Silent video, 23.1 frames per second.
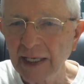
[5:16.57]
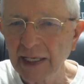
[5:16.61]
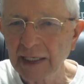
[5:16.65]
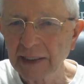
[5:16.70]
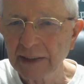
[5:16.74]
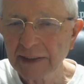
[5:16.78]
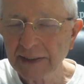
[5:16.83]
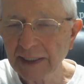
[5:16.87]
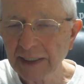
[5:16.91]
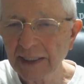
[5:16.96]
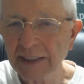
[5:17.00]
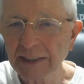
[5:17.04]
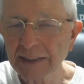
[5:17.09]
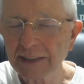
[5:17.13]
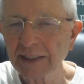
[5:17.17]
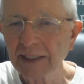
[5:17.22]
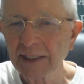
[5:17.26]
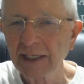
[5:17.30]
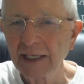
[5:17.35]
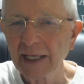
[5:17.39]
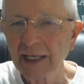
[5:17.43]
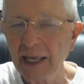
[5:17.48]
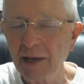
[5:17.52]
since
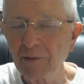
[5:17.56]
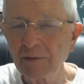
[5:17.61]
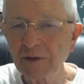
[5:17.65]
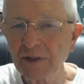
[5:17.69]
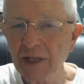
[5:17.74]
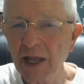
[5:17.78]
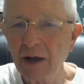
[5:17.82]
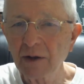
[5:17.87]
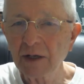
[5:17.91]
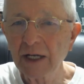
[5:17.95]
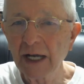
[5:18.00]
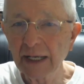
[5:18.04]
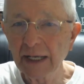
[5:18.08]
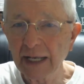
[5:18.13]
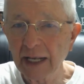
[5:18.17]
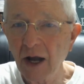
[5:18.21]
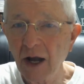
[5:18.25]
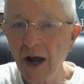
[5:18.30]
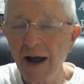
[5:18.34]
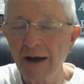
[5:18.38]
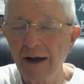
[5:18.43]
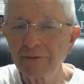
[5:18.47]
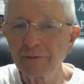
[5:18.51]
he was now cutting
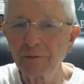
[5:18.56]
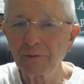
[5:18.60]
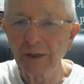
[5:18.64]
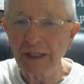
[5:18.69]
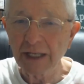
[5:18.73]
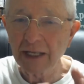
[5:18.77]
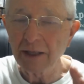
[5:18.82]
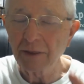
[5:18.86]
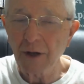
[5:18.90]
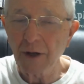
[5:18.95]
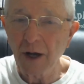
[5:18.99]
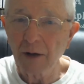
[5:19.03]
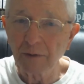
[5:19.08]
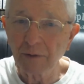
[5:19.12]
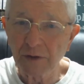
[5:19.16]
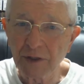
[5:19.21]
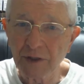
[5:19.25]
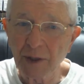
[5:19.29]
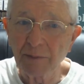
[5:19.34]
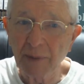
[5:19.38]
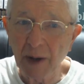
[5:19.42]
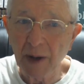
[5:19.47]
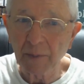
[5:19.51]
off what he thought was
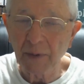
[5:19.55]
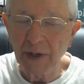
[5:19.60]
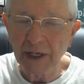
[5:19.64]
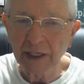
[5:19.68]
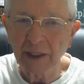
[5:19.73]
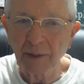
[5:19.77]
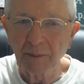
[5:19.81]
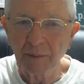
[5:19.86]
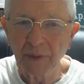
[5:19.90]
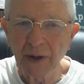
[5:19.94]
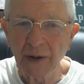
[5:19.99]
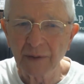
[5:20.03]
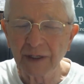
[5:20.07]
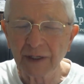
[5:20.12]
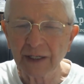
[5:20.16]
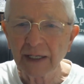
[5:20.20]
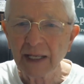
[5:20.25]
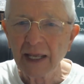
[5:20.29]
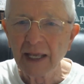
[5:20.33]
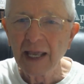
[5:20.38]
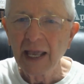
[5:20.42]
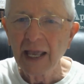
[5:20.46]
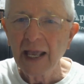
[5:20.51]
the memory component,
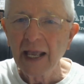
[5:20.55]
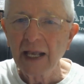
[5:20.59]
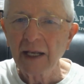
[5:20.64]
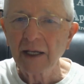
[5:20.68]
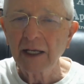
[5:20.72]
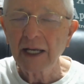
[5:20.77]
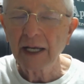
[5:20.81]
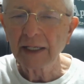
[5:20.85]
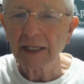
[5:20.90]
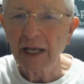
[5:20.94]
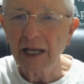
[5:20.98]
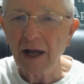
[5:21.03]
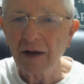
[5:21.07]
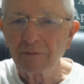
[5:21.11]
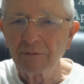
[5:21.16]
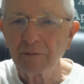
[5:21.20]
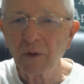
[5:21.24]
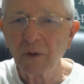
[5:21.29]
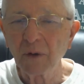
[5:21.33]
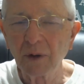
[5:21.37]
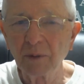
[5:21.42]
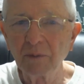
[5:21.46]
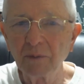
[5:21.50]
cutting off
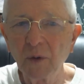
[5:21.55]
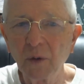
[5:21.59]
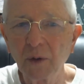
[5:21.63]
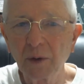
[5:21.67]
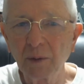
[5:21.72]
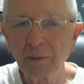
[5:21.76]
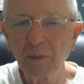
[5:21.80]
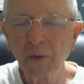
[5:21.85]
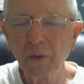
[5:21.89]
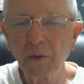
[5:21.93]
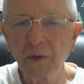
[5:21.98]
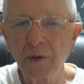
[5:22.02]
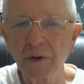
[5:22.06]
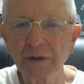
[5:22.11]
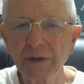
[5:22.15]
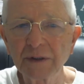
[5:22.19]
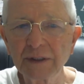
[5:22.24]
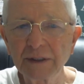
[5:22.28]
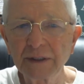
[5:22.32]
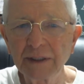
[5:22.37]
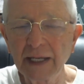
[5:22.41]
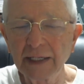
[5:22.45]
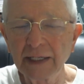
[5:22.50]
more and more and more,
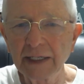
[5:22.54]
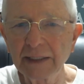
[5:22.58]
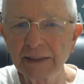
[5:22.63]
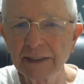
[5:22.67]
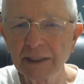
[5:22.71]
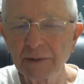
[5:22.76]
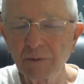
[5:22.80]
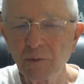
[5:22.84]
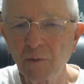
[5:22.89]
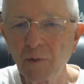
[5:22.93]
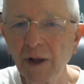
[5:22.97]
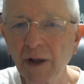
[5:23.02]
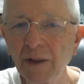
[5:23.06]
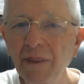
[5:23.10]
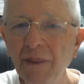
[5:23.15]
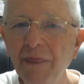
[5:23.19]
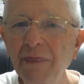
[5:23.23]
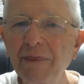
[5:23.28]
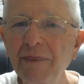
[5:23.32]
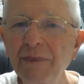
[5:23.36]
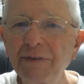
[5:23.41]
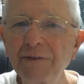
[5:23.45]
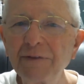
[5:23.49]
getting to
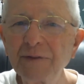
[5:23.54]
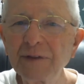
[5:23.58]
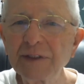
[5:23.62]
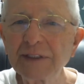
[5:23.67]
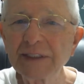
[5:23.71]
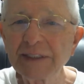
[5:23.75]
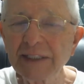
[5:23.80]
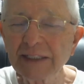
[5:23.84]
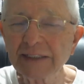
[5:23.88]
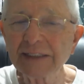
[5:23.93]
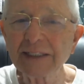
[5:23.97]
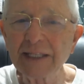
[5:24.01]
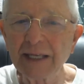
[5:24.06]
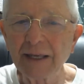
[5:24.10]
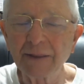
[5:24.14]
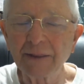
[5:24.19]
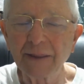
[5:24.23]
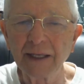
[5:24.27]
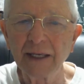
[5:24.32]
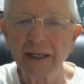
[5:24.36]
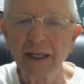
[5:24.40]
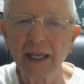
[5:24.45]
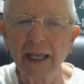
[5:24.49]
1/60th,
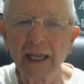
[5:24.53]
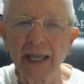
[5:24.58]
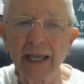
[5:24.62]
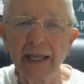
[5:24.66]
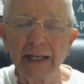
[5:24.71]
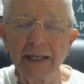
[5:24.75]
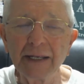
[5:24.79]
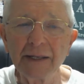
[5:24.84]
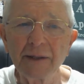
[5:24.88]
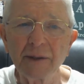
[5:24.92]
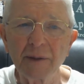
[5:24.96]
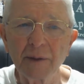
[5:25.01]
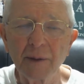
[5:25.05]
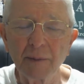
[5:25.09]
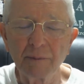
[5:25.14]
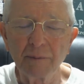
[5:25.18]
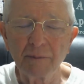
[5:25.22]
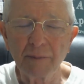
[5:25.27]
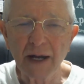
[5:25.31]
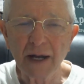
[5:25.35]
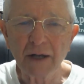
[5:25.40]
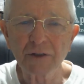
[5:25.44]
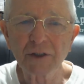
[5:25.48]
and the
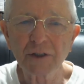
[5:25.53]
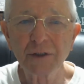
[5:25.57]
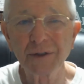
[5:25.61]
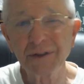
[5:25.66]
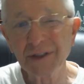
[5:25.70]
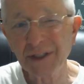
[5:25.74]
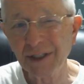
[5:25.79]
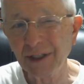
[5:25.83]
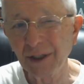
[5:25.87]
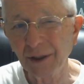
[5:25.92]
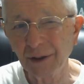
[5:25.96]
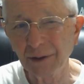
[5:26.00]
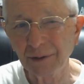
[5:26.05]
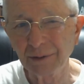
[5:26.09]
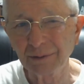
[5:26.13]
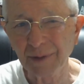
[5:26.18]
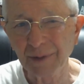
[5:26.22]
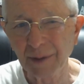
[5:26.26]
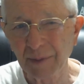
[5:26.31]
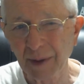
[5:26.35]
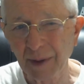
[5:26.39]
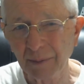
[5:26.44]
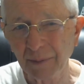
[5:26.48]
mouse could still
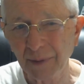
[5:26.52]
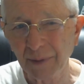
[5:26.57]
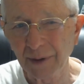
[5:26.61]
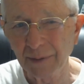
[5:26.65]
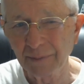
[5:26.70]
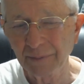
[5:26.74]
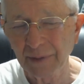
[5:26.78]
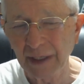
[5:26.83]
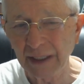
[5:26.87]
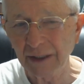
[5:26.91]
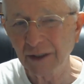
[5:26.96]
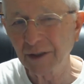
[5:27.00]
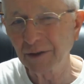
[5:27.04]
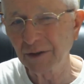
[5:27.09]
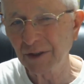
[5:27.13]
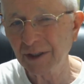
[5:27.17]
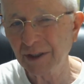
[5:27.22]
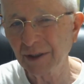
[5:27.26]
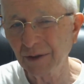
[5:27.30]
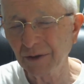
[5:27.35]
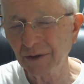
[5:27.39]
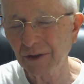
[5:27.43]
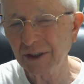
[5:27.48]
remember and could
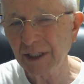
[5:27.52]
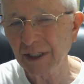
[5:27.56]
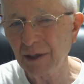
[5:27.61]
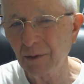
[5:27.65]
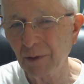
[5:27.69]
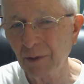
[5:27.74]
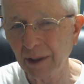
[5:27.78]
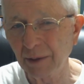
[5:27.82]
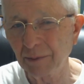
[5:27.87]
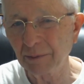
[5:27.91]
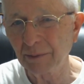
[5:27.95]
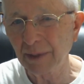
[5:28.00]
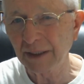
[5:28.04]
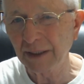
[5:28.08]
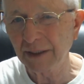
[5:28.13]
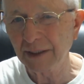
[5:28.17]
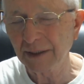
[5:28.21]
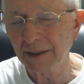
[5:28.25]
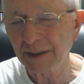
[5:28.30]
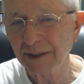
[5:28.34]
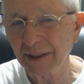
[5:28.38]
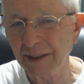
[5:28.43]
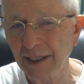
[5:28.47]
still see what it meant
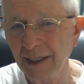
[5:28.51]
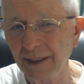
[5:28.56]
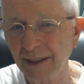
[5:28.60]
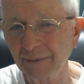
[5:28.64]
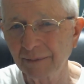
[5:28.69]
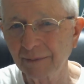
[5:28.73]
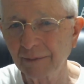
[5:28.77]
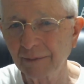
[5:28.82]
to see.